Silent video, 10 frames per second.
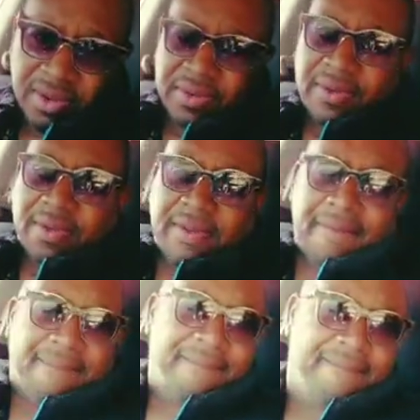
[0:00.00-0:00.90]
Tell him
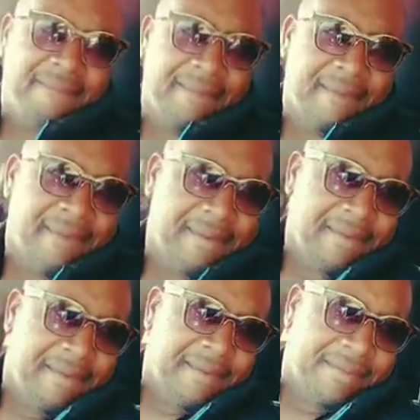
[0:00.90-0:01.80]
thank you for the
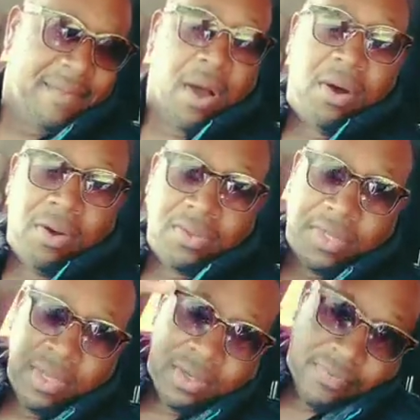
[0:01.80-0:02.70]
birthday wishes. They all
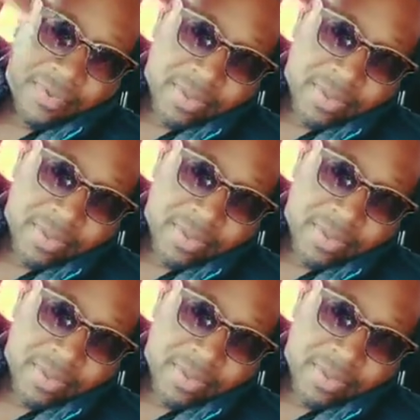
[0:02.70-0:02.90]
wish you happy birthday.